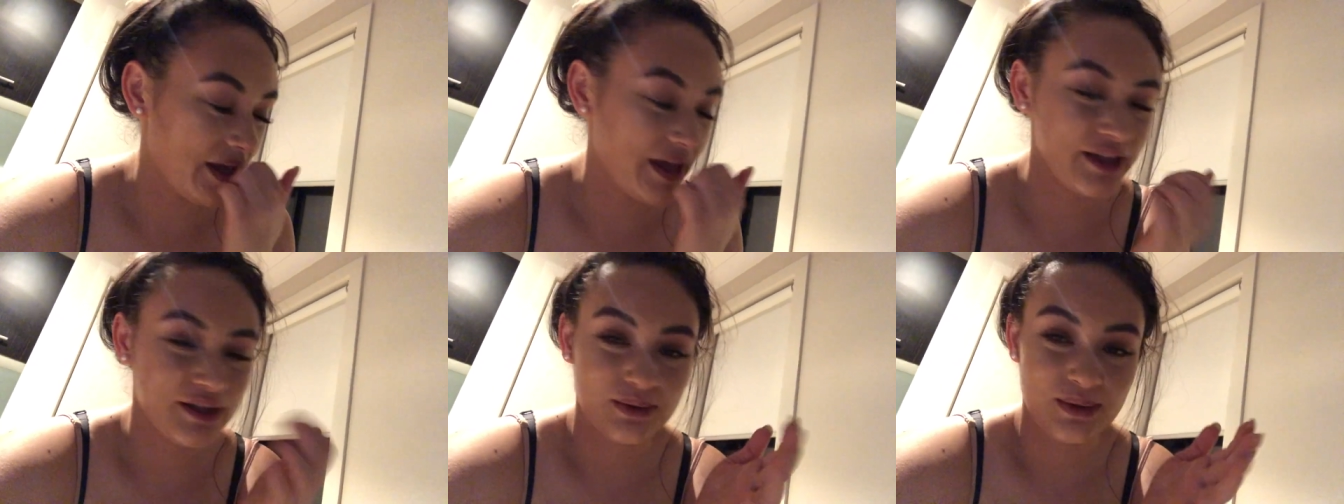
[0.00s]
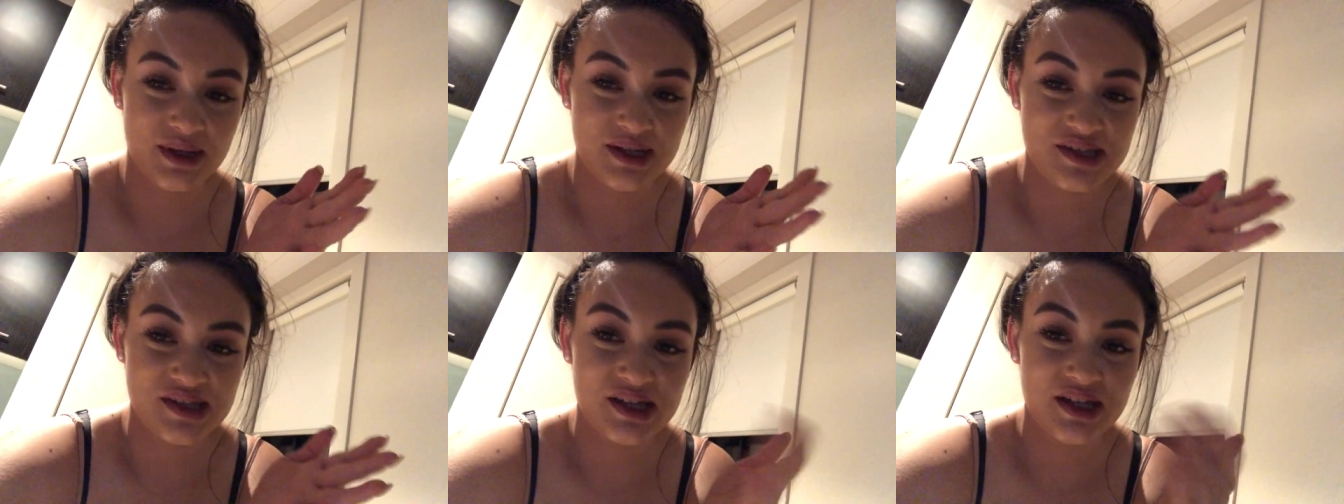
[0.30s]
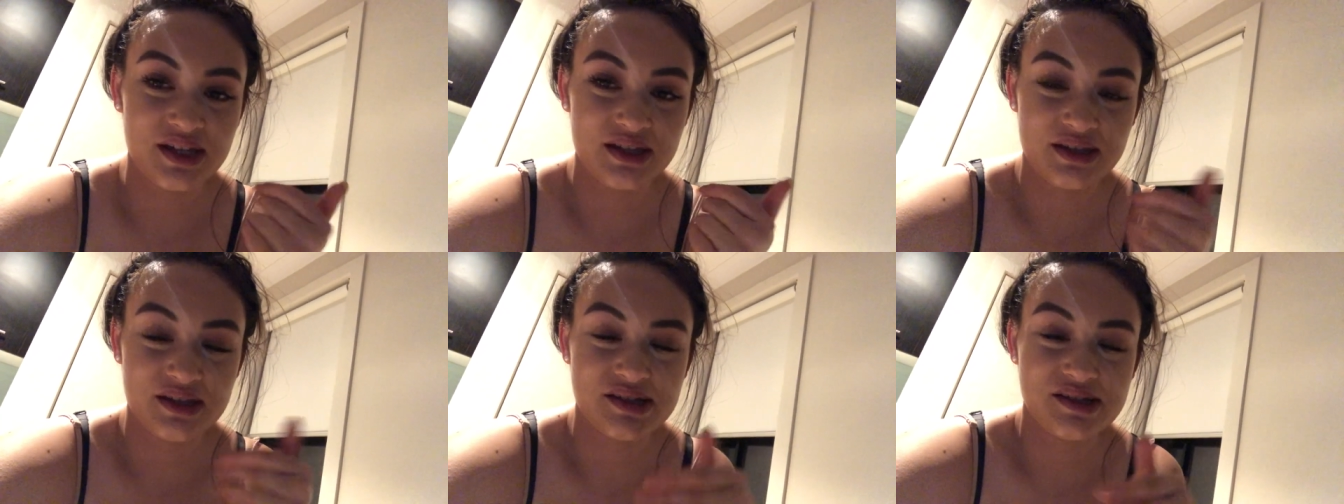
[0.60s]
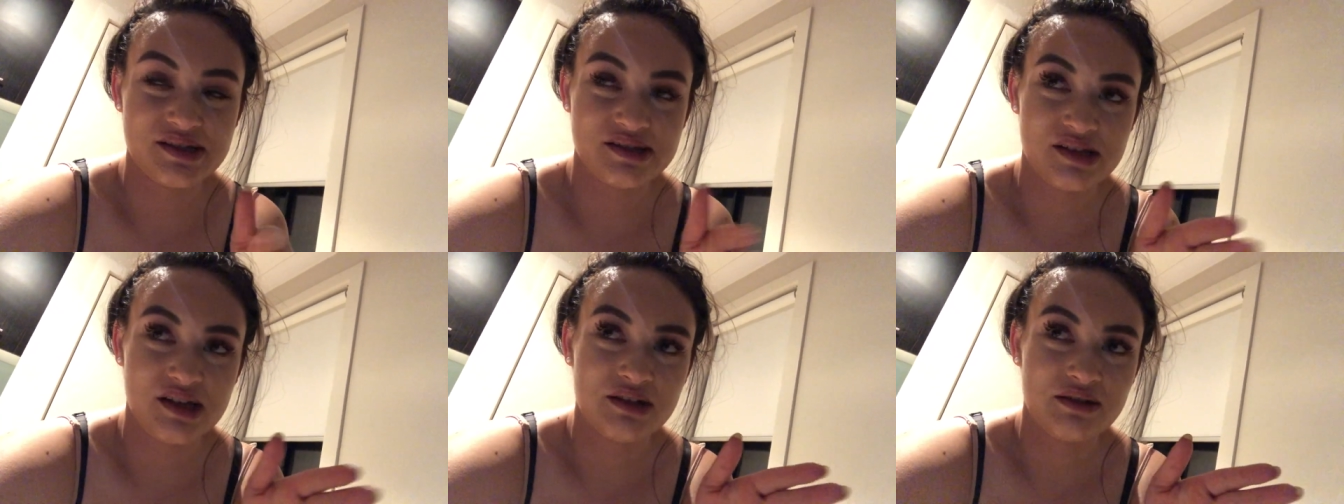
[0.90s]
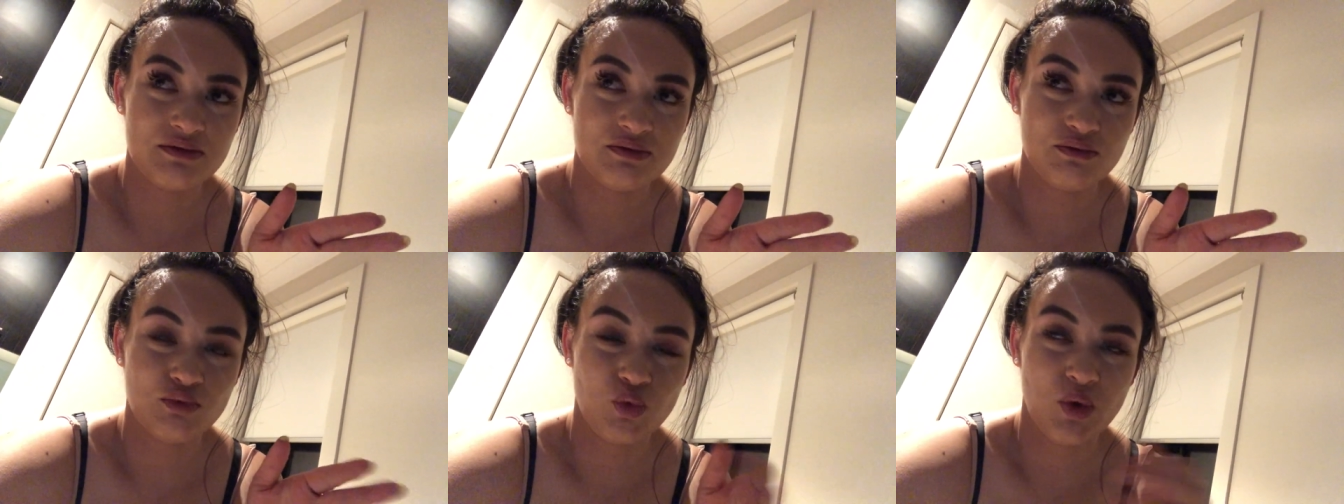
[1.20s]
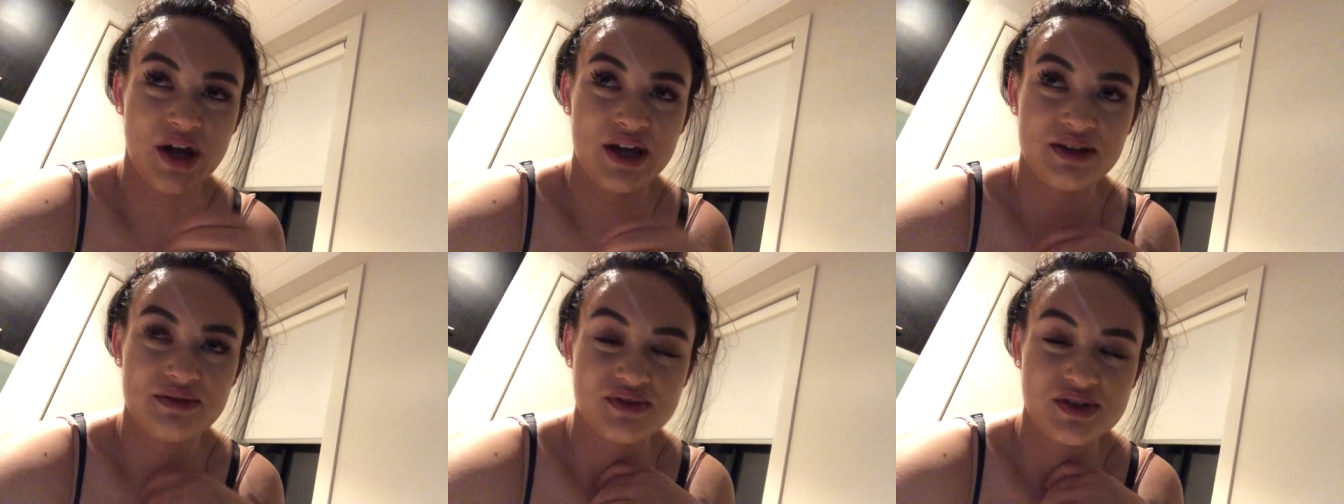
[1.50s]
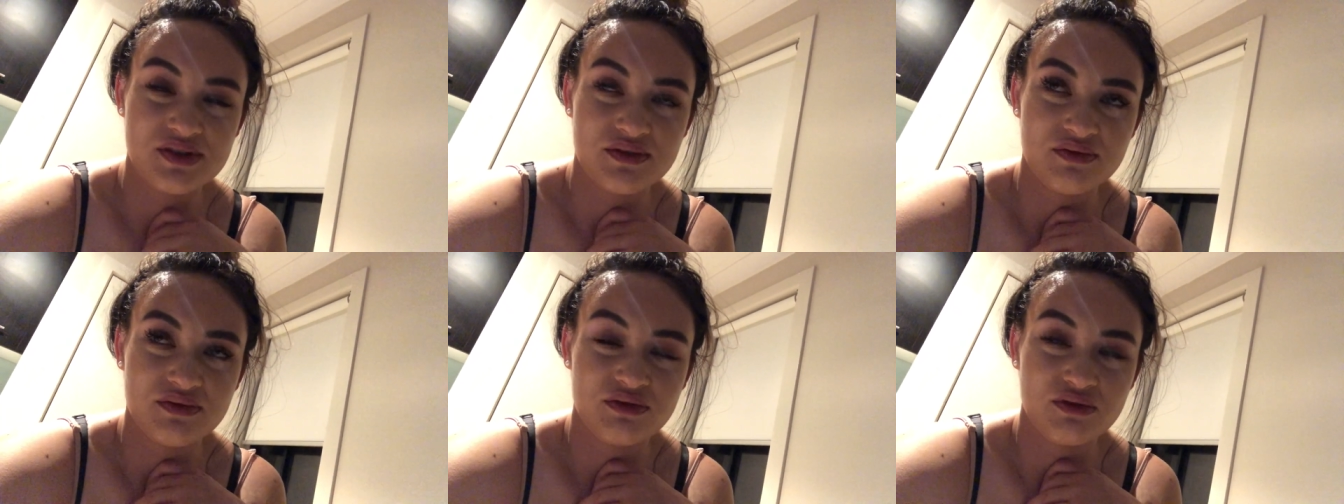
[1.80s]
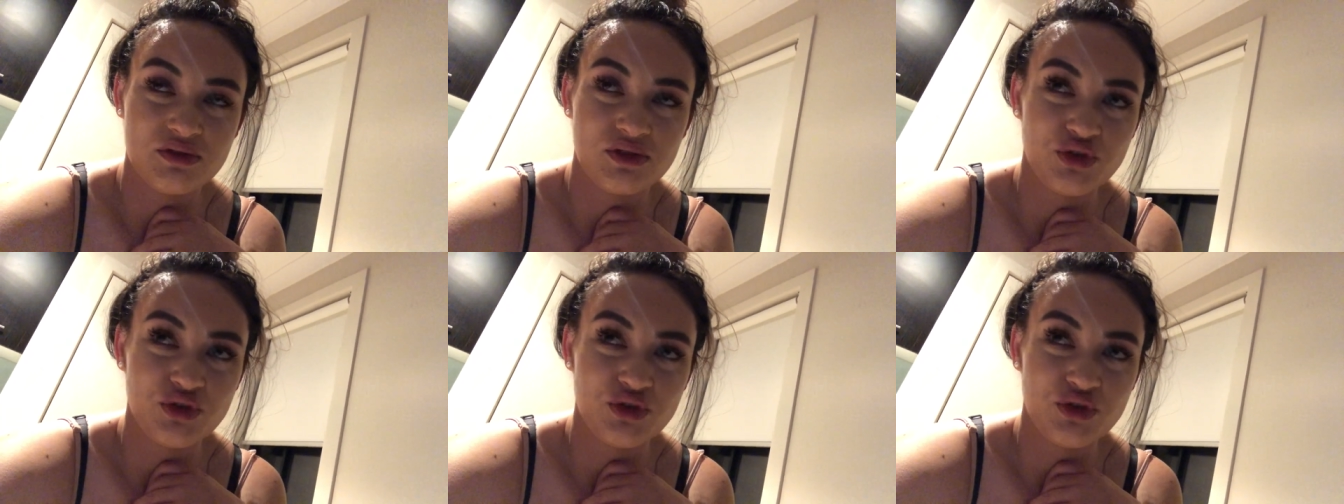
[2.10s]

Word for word: Anyways, I get these sudden waves of